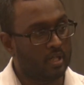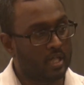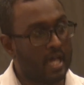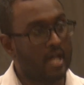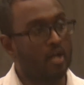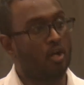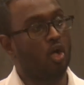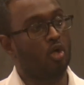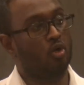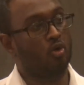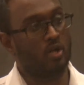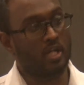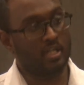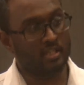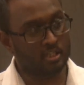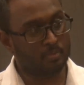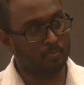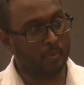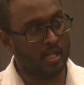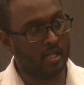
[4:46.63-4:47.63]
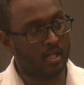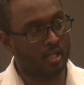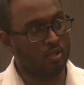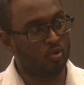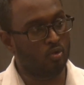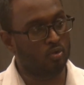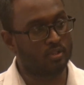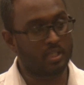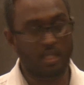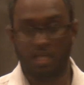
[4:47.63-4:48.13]
And not only this particular
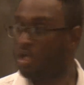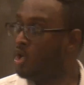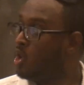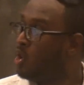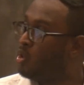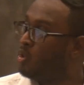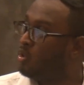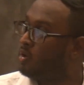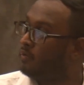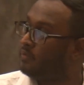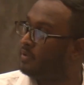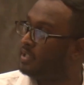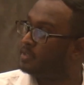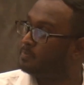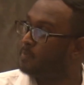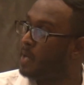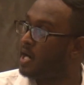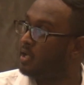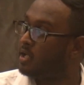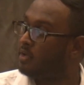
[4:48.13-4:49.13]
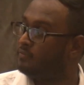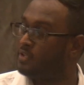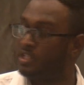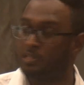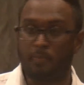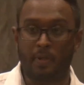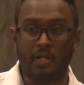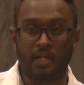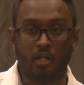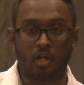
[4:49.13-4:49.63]
user, whoever is part of this
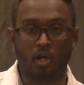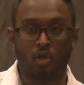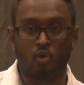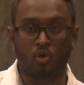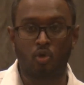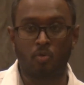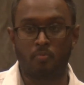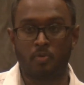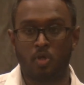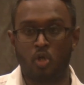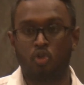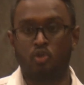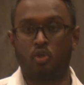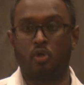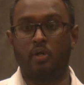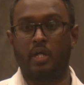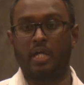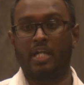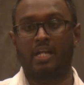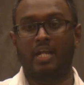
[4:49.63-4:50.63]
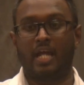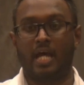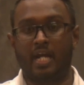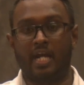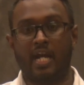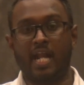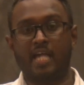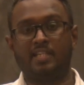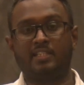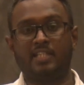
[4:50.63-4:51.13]
particular group, so it will
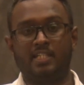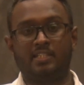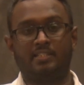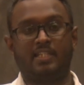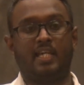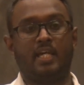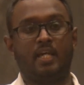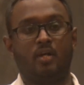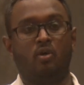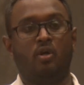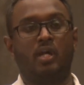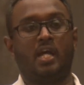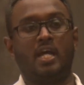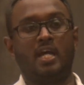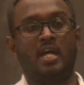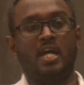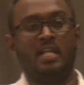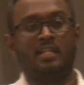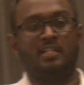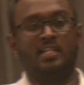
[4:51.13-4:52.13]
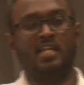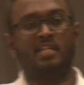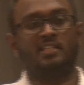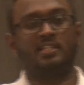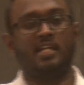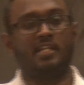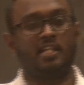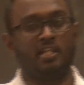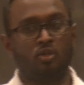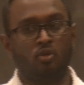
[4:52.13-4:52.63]
analyze and say, okay, these
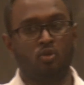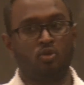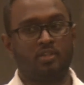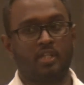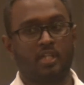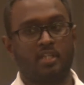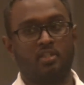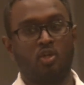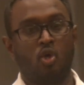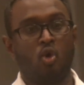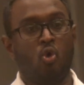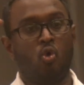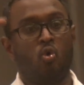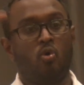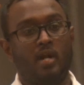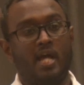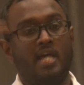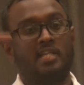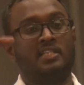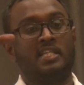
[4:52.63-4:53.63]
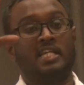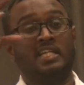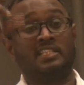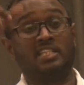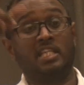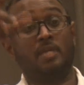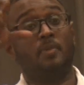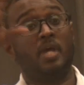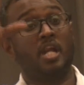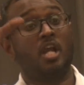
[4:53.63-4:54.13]
are the users who does
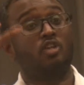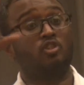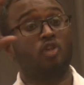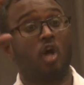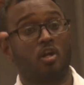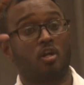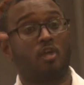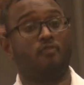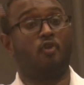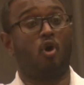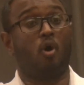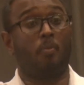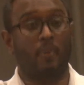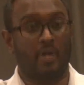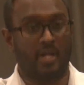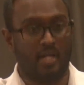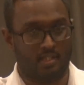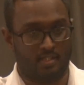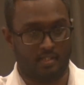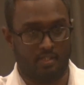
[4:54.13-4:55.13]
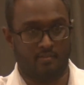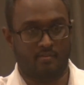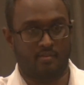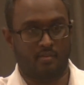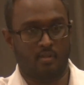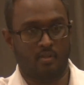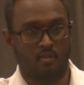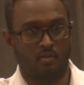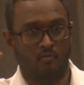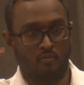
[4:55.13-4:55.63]
similar sort of
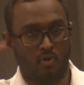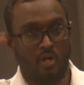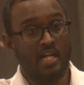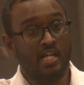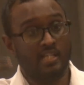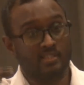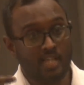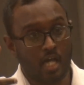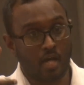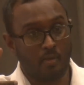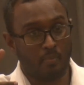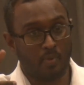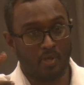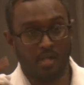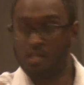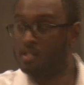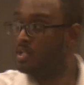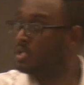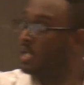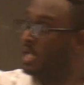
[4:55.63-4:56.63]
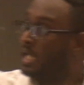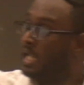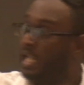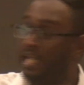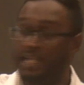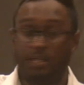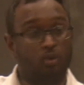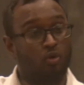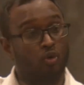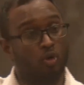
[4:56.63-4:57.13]
operations. For an example,
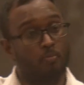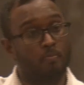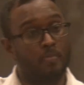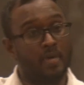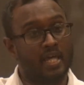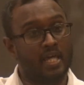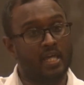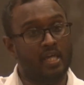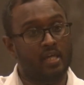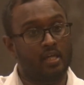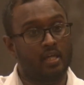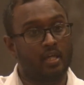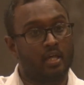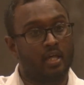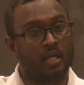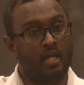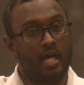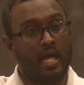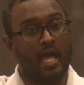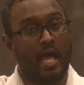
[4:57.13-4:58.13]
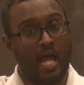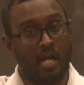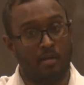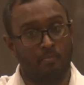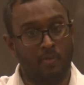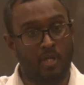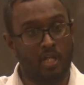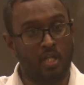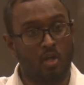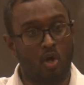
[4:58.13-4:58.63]
it could be
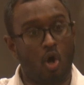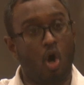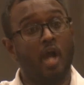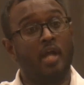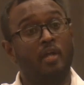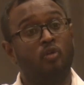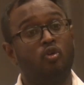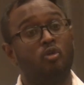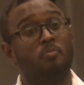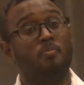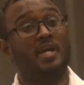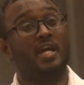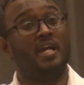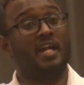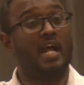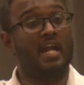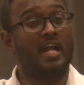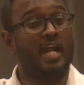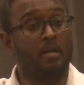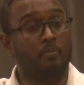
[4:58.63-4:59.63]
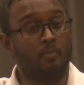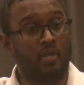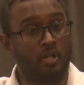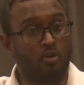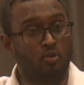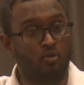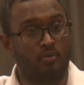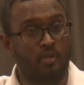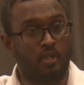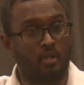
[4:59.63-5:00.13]
admin, or it could be a non-admin
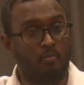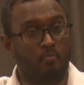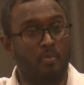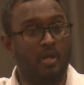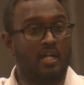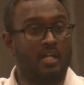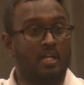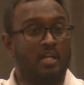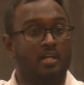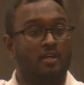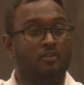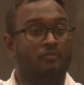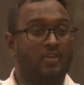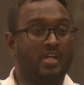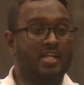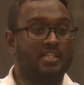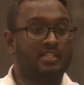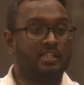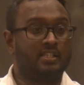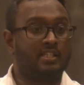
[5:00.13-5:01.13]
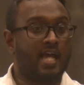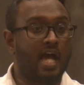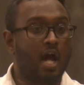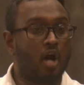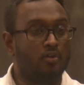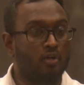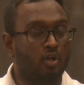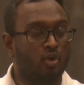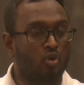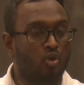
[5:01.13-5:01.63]
user. But if he is there
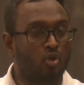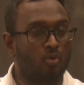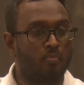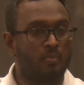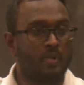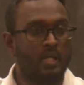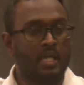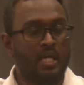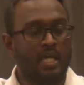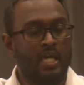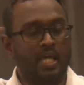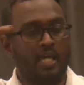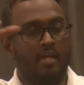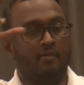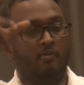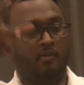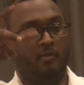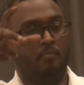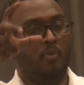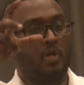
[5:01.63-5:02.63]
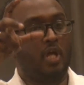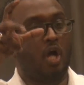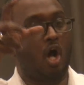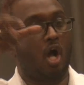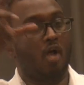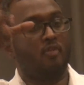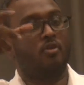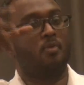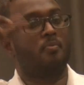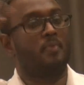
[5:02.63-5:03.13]
on the group, he will be
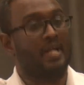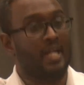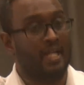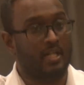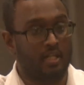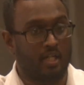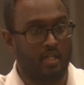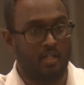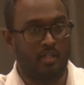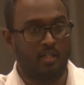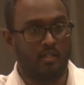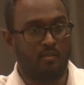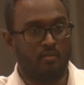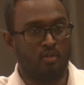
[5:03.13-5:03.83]
also protected here.